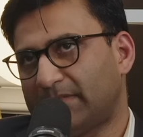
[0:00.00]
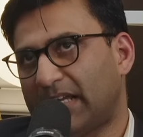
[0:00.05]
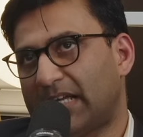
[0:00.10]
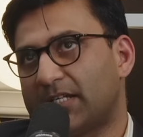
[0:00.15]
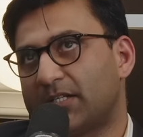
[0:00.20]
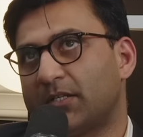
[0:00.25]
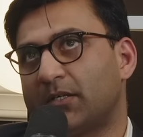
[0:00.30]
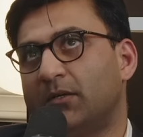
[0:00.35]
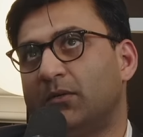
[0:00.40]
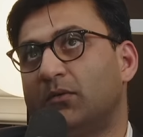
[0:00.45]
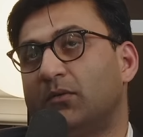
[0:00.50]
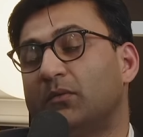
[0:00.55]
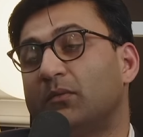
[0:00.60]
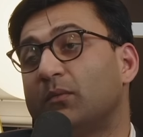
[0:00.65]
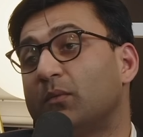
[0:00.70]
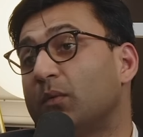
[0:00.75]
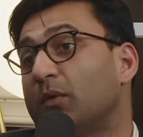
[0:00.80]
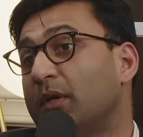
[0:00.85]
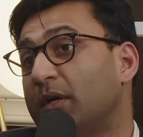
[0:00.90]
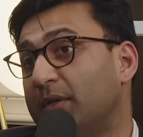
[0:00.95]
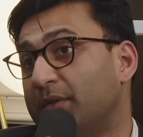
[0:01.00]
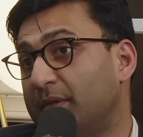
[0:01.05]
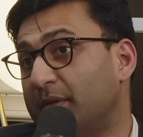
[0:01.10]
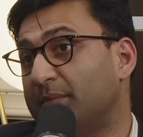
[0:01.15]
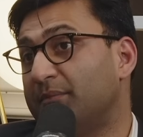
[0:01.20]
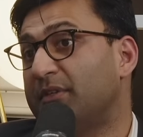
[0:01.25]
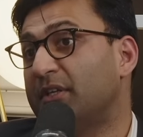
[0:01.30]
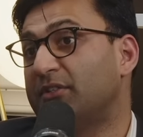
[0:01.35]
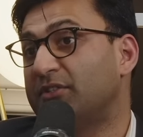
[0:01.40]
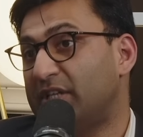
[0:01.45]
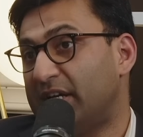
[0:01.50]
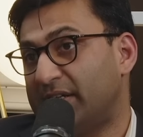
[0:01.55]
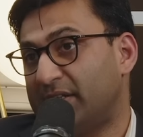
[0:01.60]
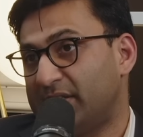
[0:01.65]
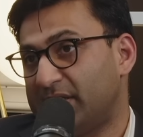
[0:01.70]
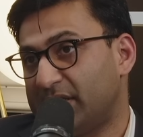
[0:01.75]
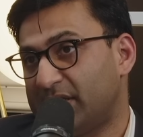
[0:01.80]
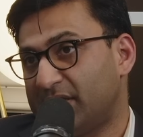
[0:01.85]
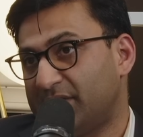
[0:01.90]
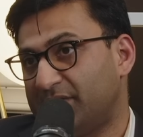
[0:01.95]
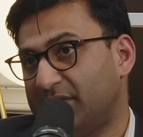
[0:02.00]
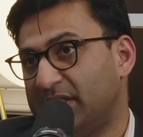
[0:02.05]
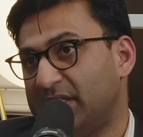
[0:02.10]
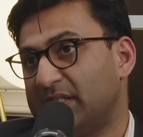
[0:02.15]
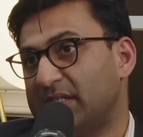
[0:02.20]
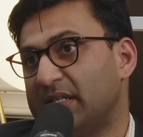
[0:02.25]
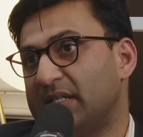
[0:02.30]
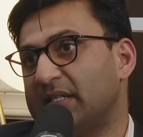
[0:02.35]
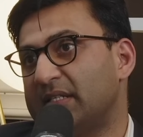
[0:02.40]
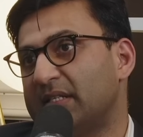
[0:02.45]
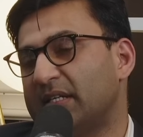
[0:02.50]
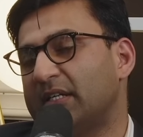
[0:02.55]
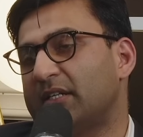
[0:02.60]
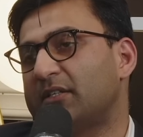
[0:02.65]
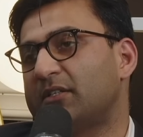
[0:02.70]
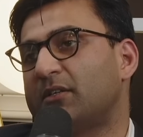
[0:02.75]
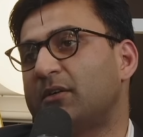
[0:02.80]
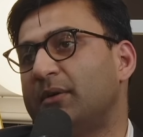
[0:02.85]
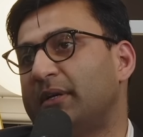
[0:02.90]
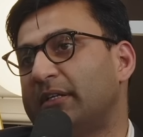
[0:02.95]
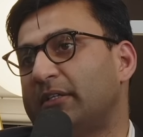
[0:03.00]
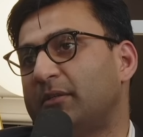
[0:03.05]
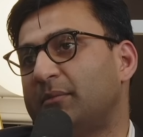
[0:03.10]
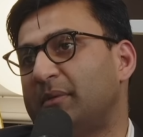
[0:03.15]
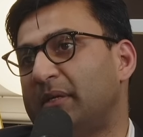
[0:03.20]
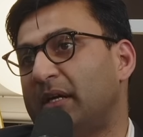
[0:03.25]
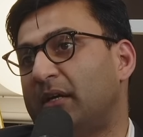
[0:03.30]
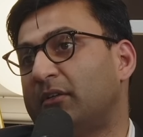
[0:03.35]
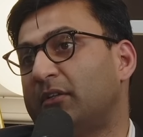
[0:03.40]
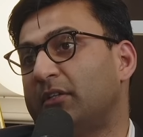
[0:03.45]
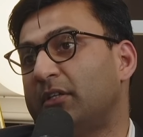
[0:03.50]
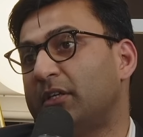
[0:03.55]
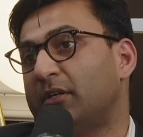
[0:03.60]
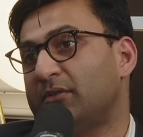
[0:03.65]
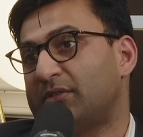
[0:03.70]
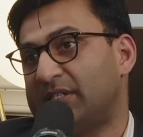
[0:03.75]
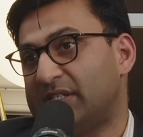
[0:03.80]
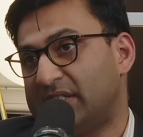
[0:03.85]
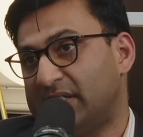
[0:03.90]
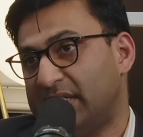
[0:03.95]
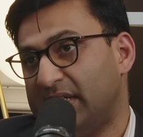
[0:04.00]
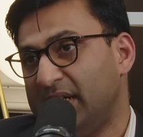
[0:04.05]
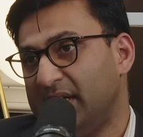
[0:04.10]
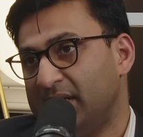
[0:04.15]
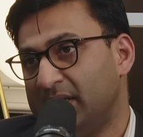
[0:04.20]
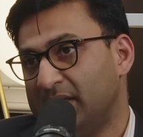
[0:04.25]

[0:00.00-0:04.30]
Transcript: so the genesis of this is it is going to be under the OCC,